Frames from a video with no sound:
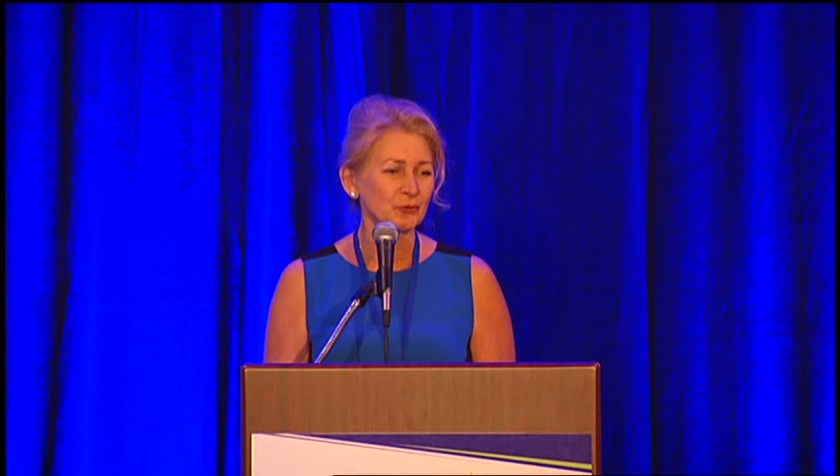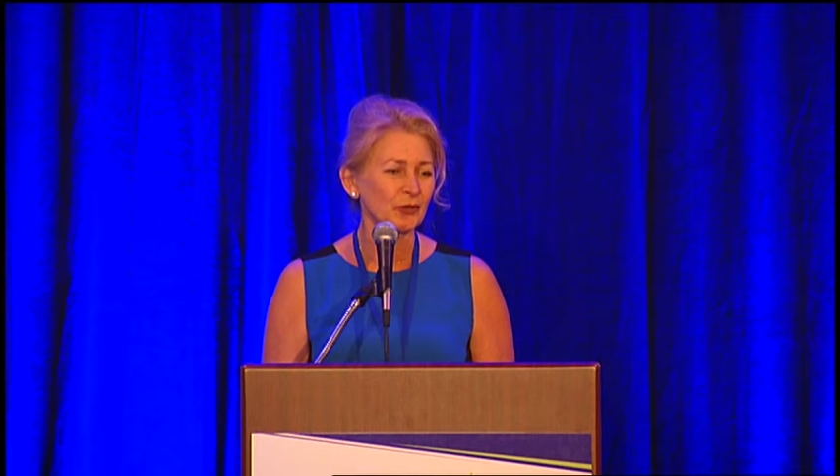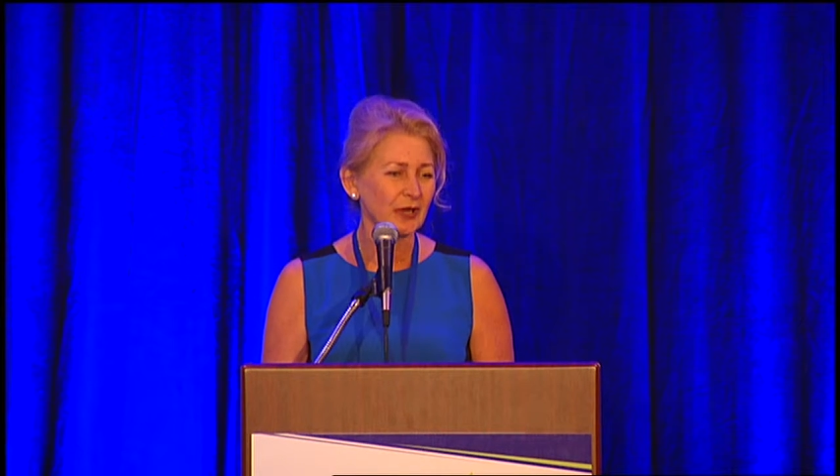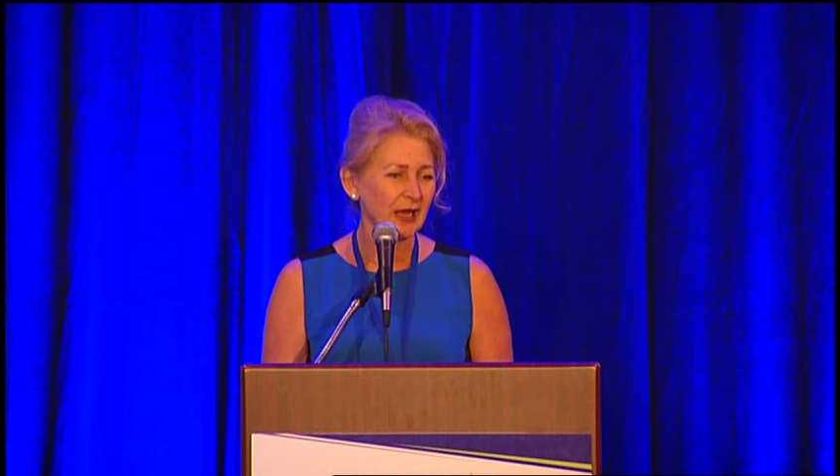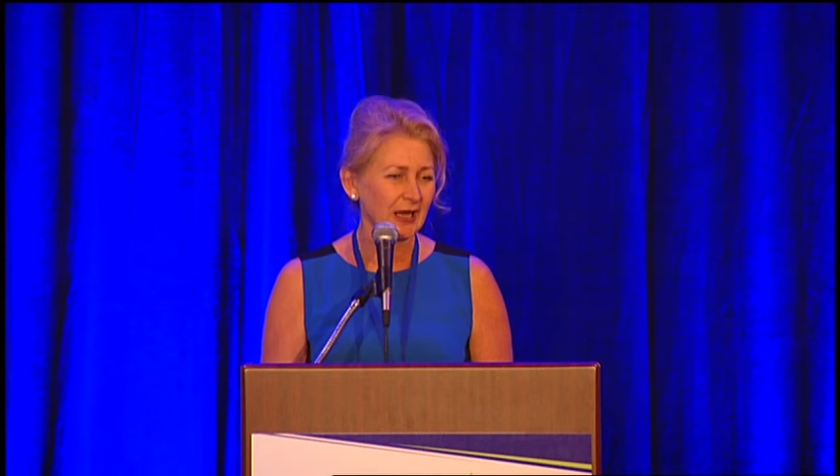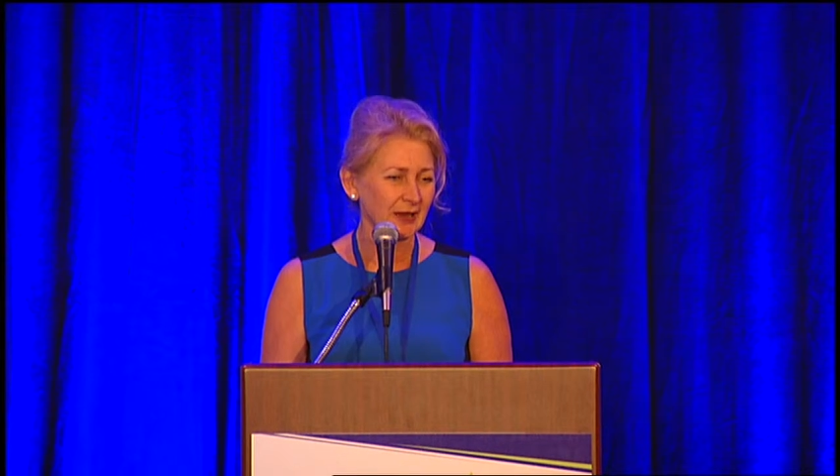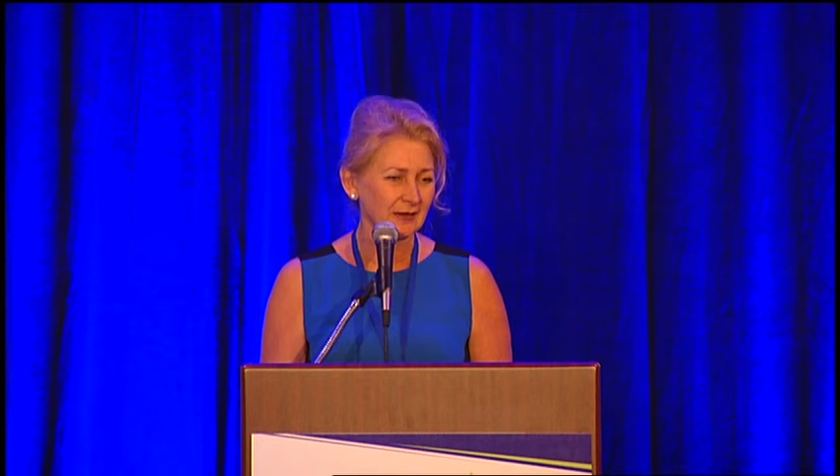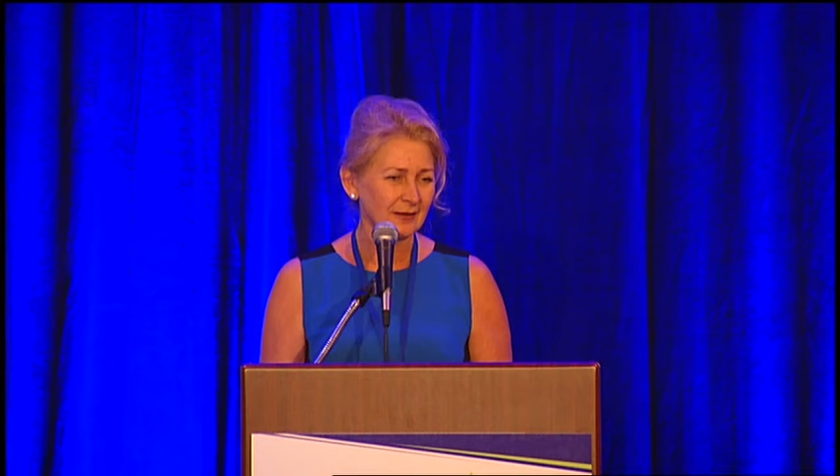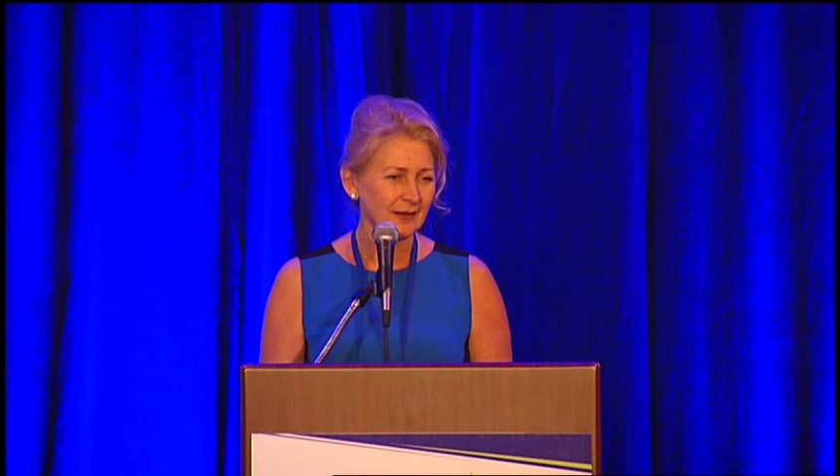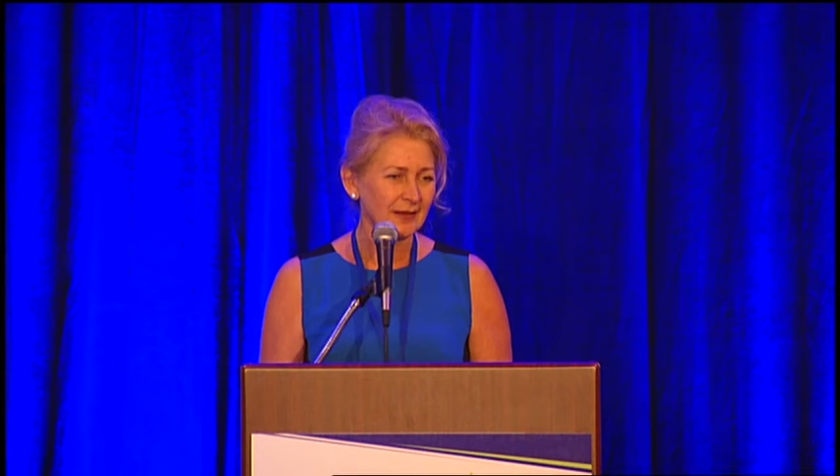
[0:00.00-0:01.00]
working.
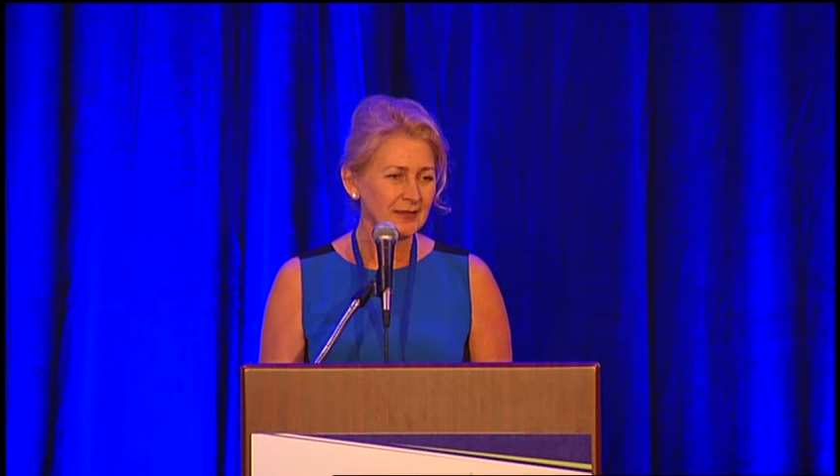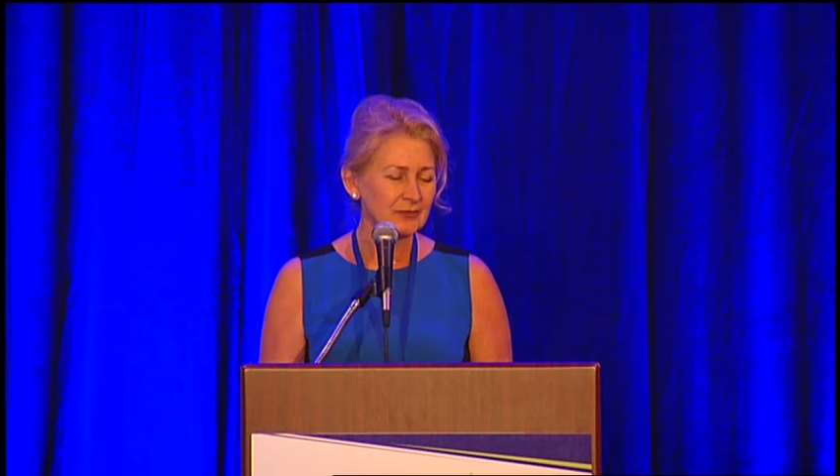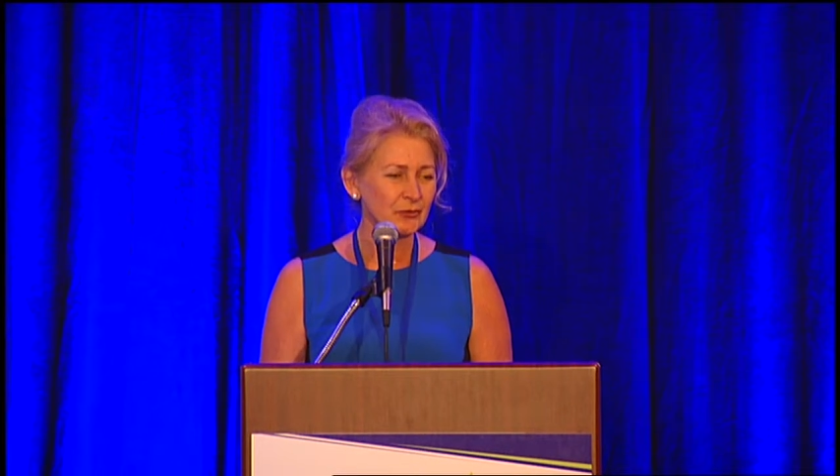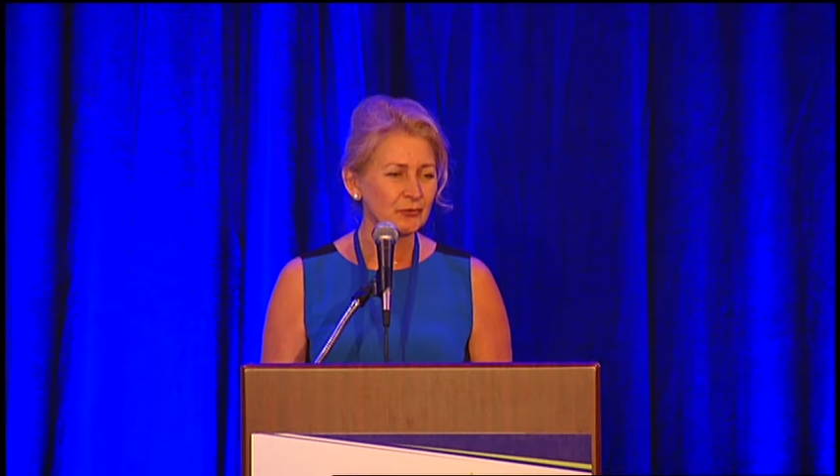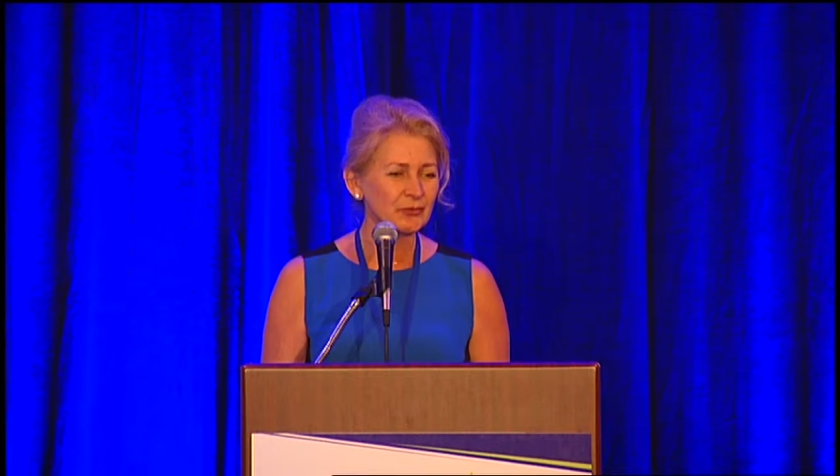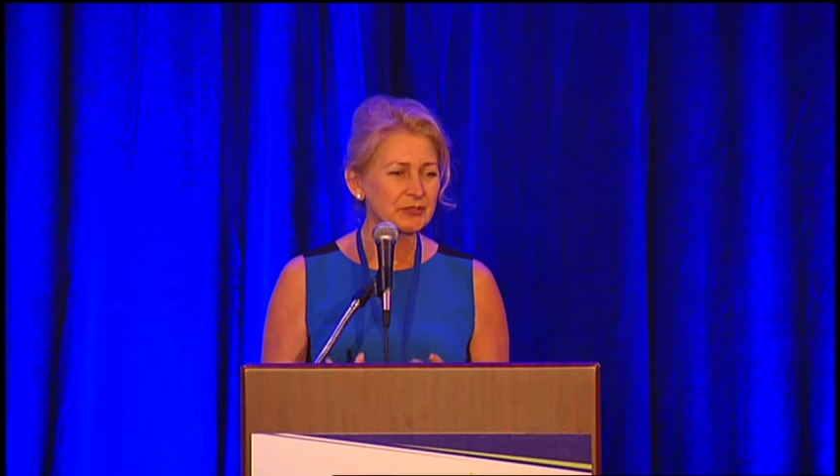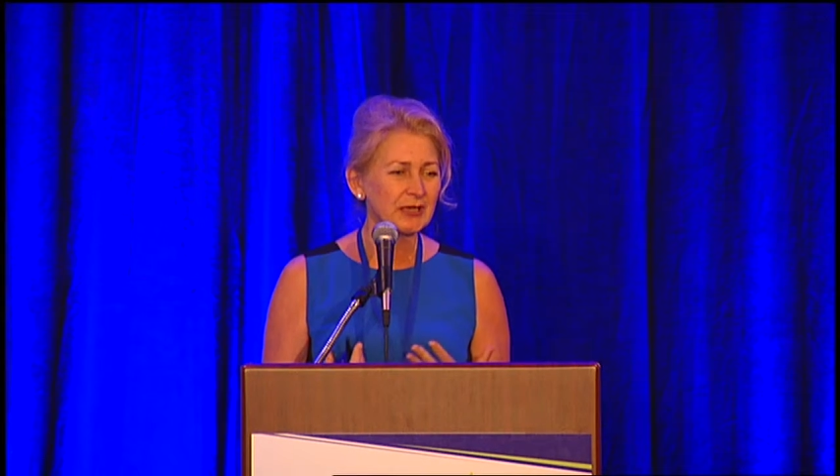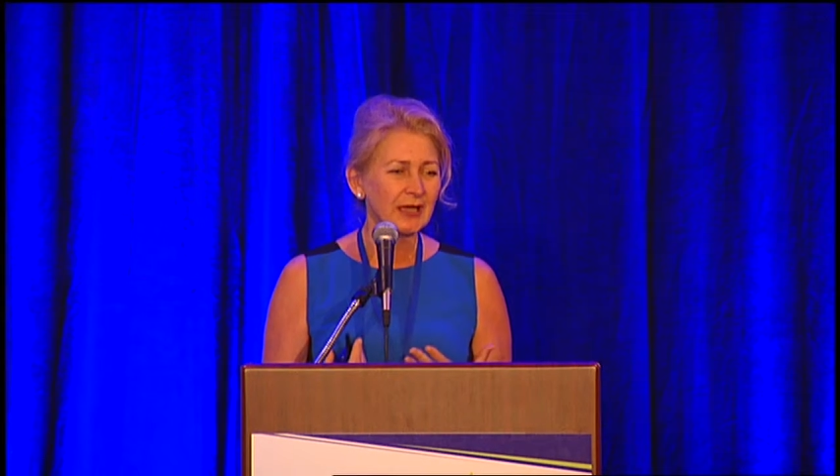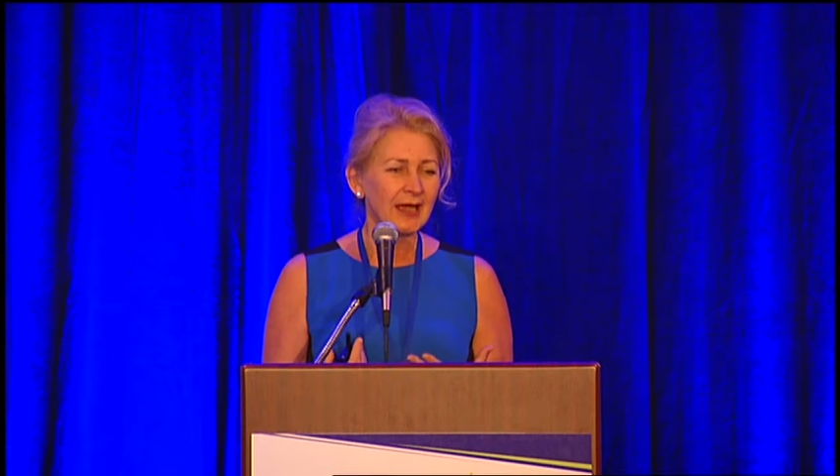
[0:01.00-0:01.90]
So it was